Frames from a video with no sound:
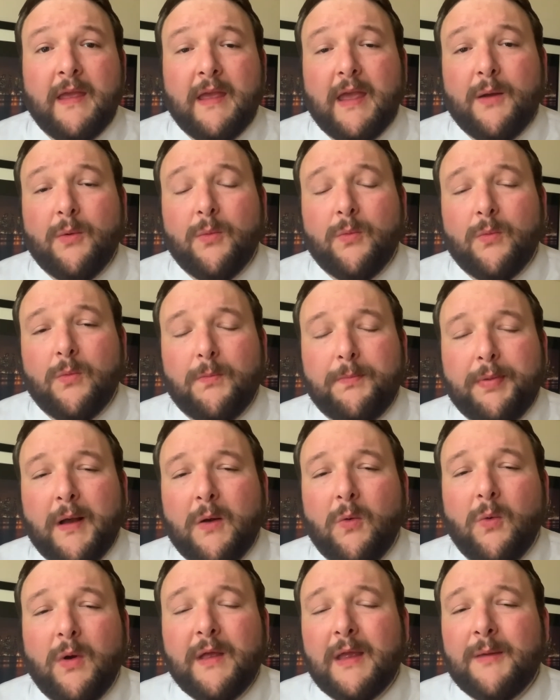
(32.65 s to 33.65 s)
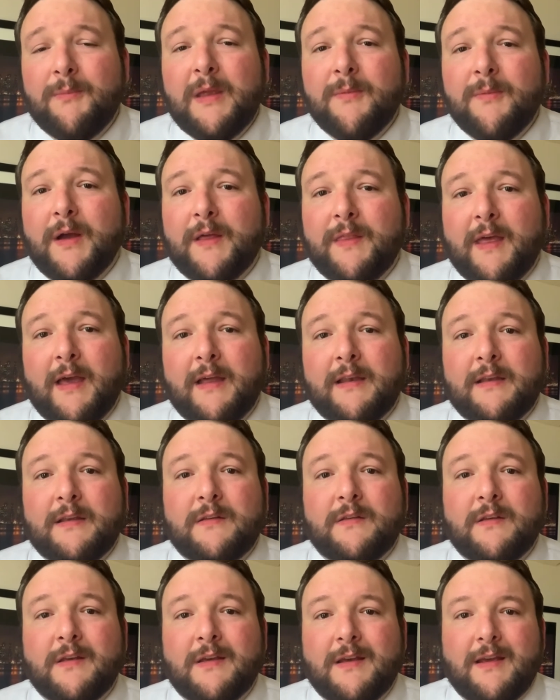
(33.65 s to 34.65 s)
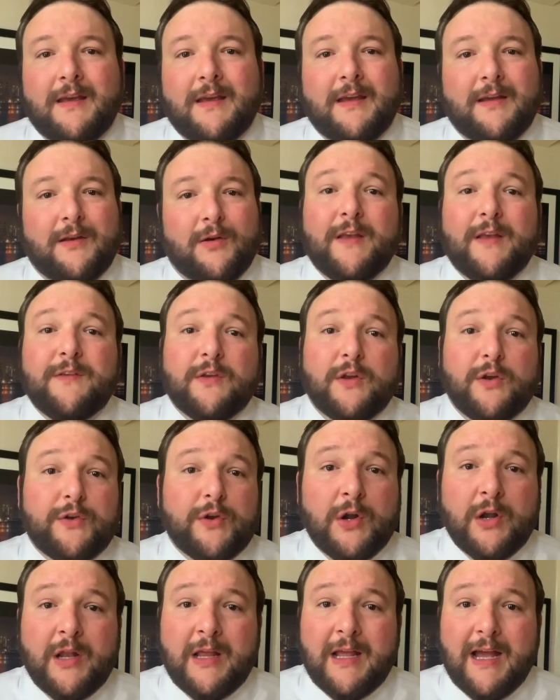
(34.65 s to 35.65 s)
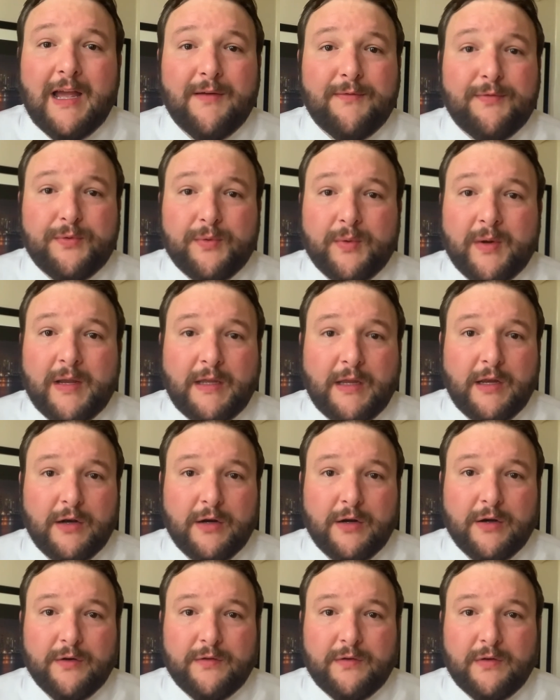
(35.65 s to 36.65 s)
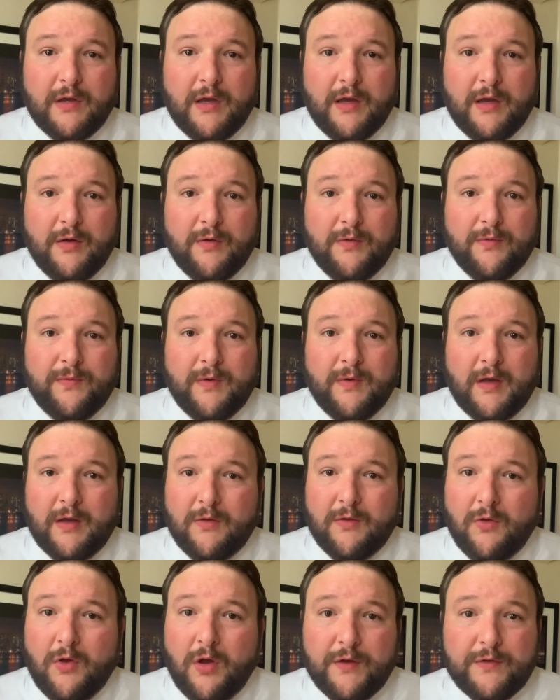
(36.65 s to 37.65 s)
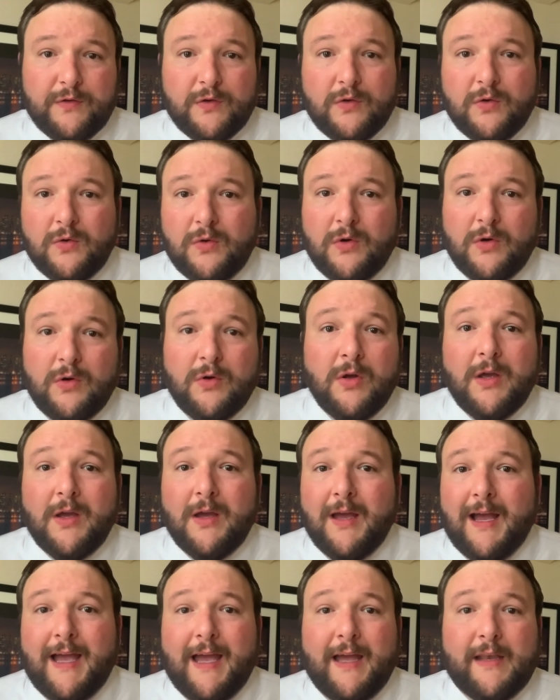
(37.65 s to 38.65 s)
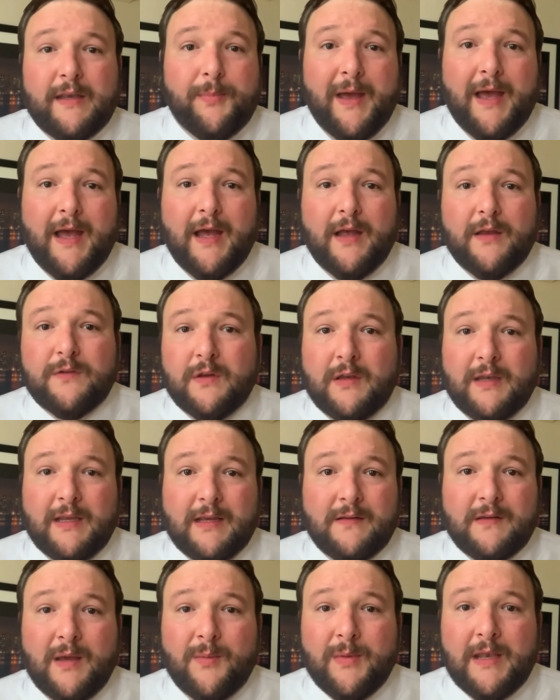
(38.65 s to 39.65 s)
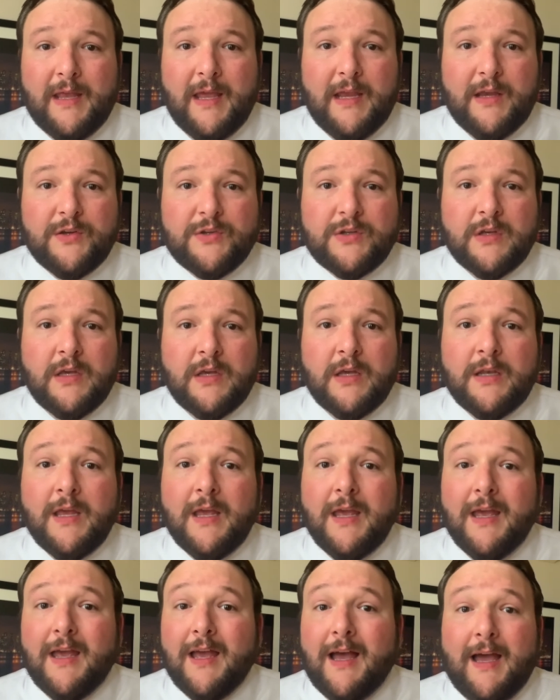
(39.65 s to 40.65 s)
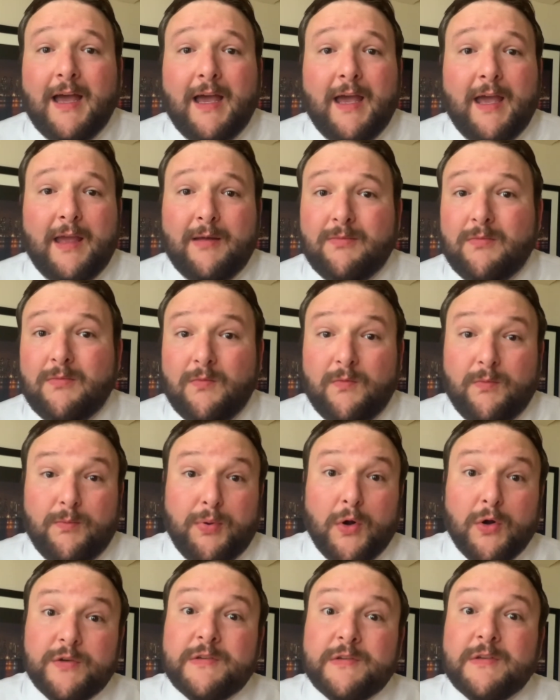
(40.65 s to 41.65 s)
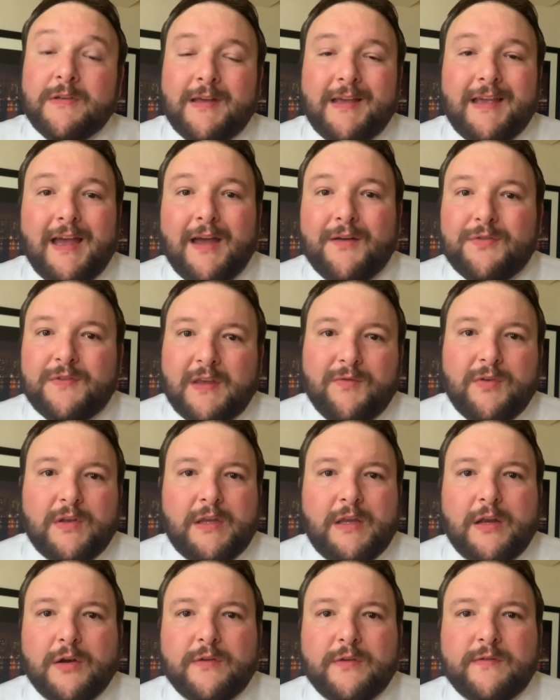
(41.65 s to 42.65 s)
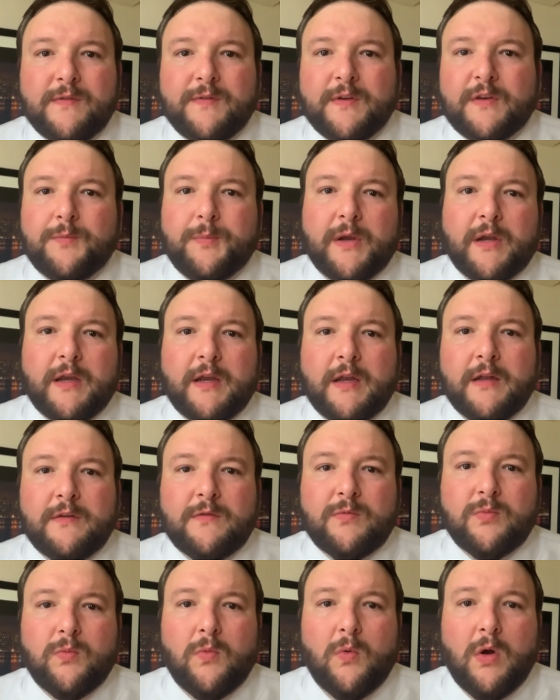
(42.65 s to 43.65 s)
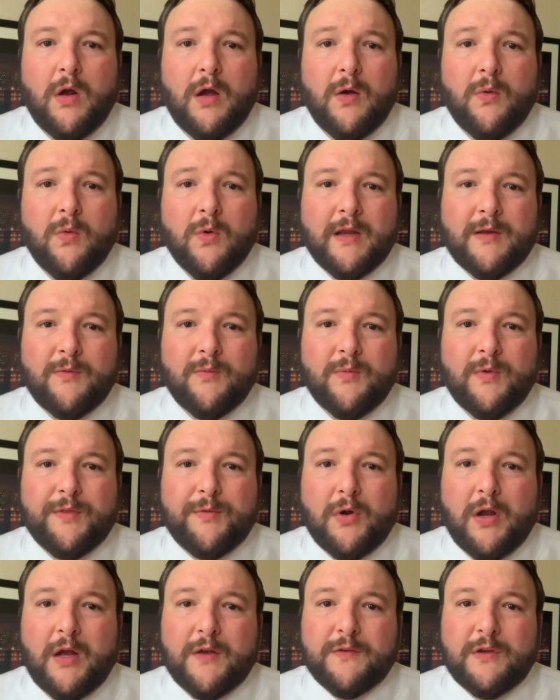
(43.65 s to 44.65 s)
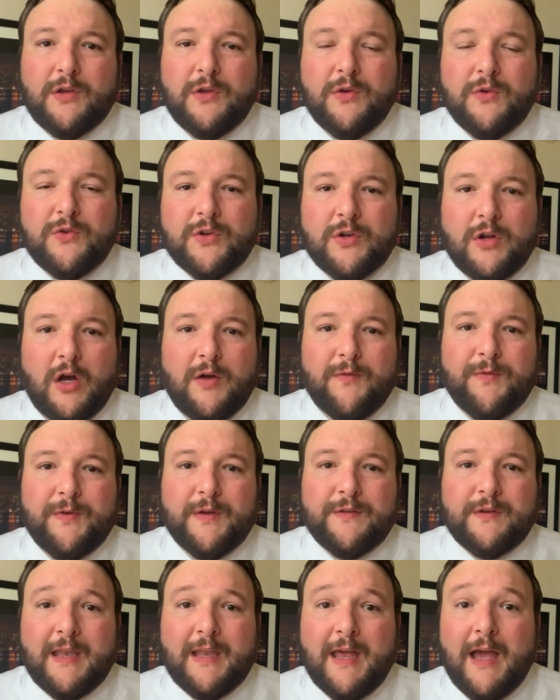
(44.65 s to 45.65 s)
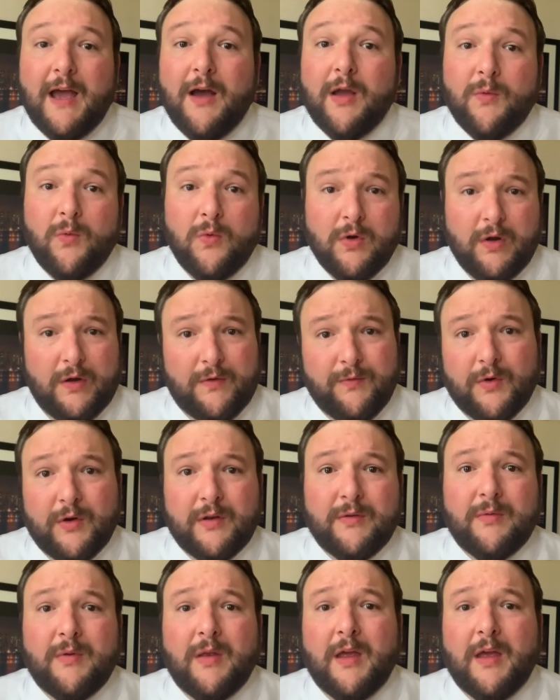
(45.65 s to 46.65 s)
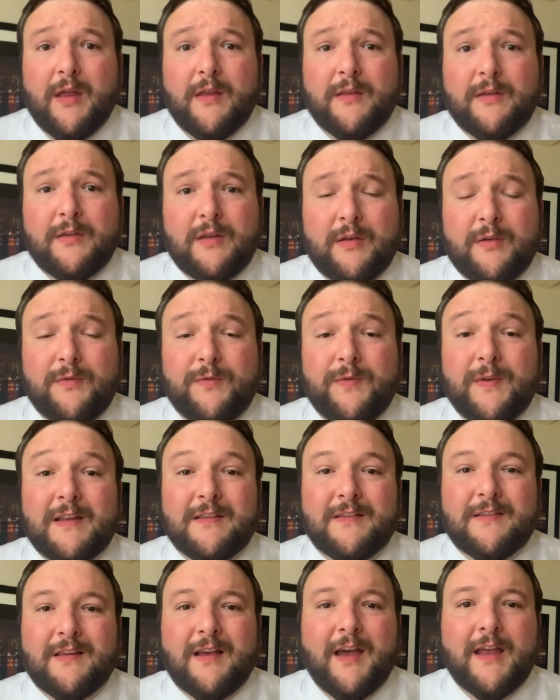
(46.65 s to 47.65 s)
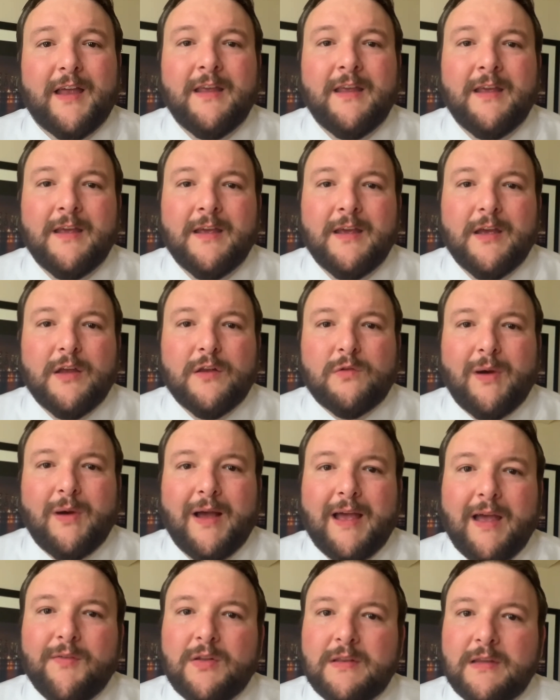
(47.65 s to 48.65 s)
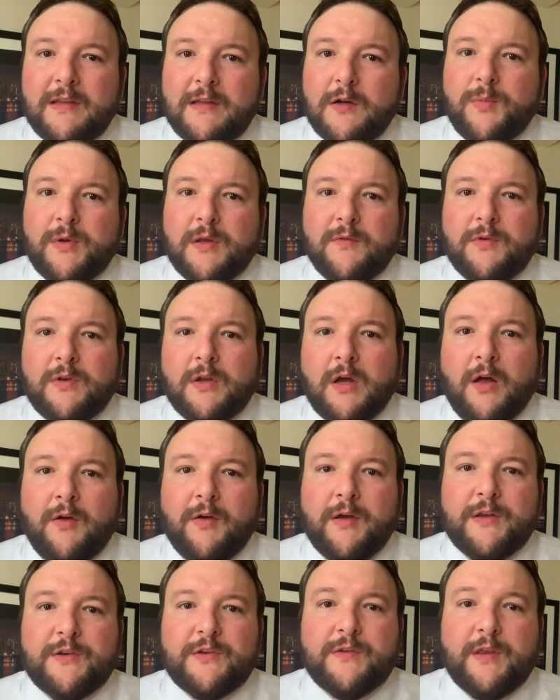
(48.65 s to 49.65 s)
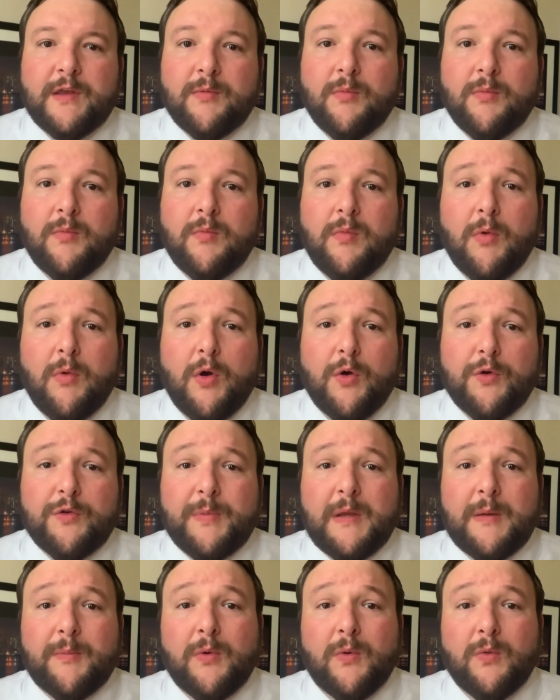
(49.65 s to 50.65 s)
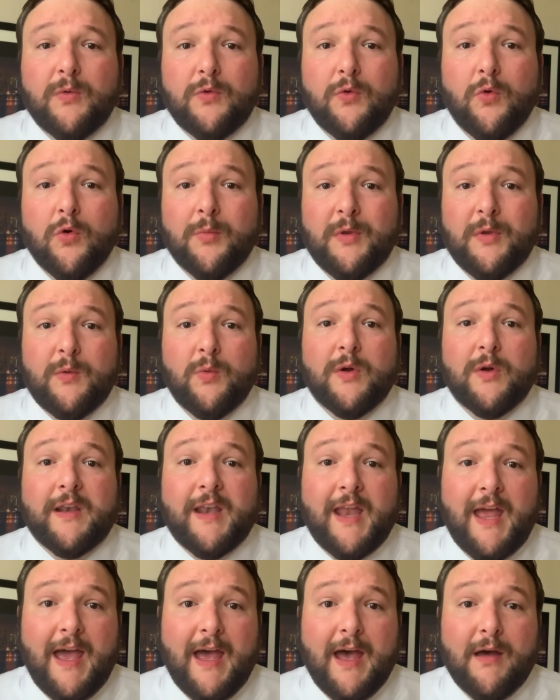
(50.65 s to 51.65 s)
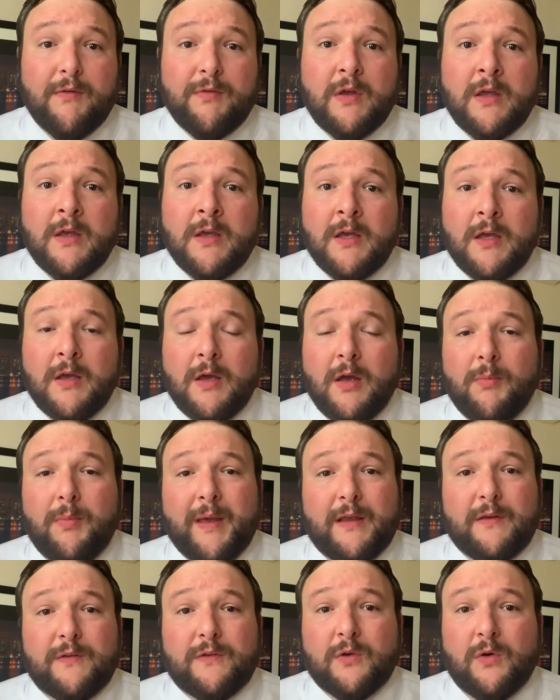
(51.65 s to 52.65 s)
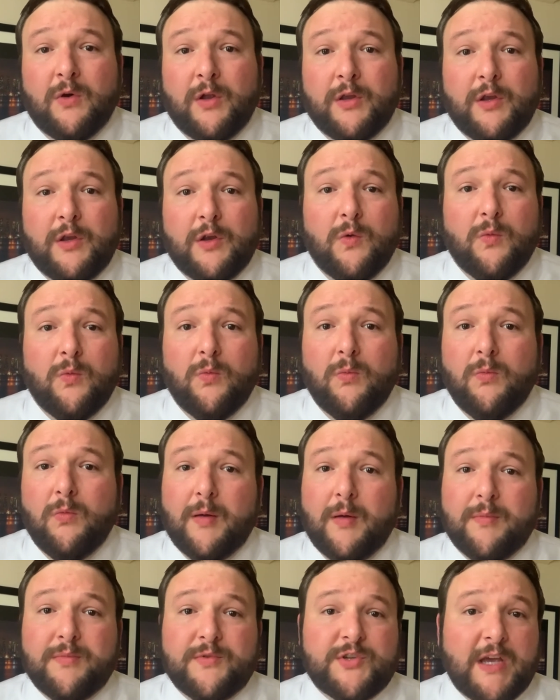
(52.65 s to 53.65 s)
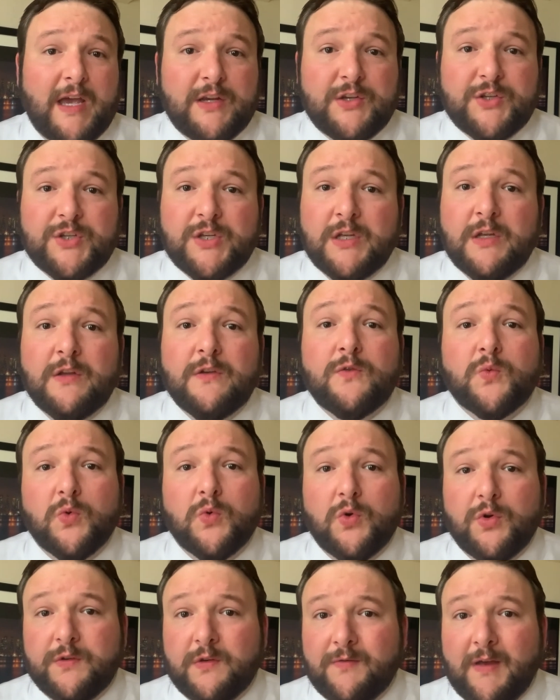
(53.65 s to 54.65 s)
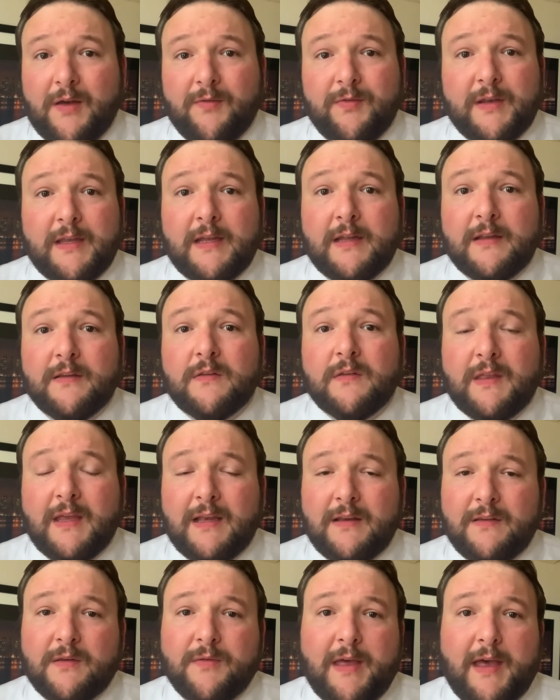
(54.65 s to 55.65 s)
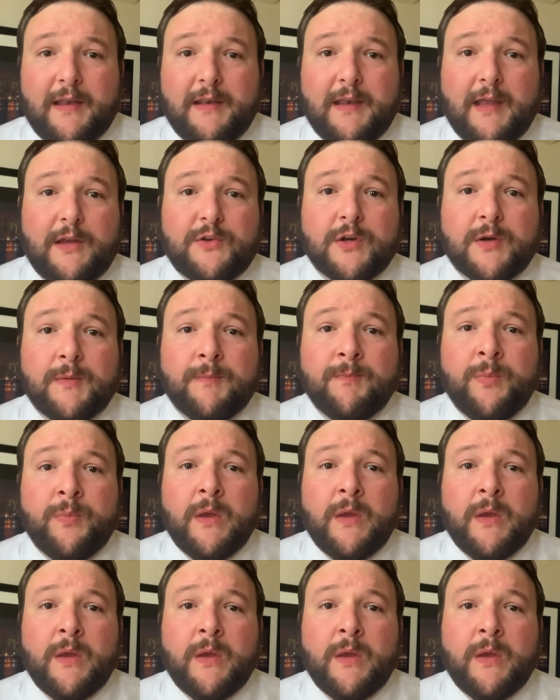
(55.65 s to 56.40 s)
And but what I mean by that is, you know, as an attorney, I have three years of uh, law school. I had to pass an examination. I personally have seven years of experience uh, working with prosecution office, and now I work for uh, the defense side. So I have a little bit of knowledge that most people normally wouldn't have, based on you know objections, rules of evidence, things of that nature.